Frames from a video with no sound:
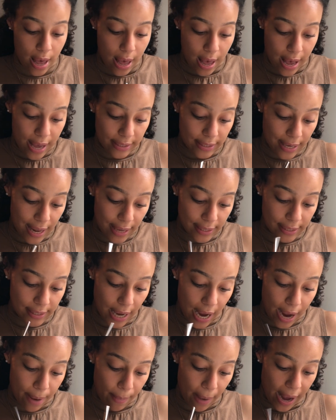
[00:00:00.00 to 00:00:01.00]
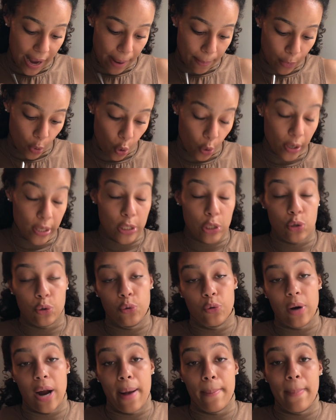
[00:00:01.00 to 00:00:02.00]
as last time. I am going to
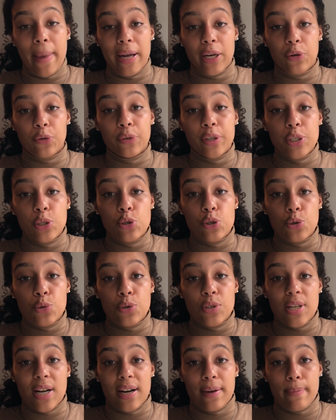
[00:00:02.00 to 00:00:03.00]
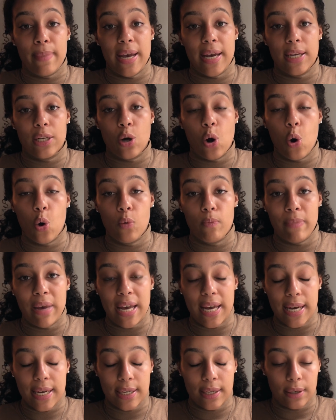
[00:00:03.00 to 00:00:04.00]
grab my green juice that I made
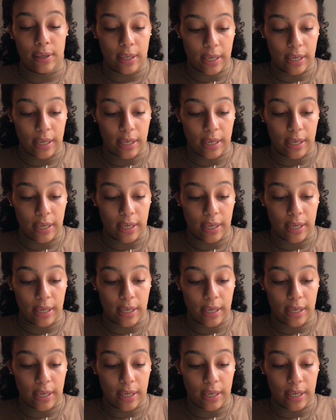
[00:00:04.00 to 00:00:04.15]
homemade.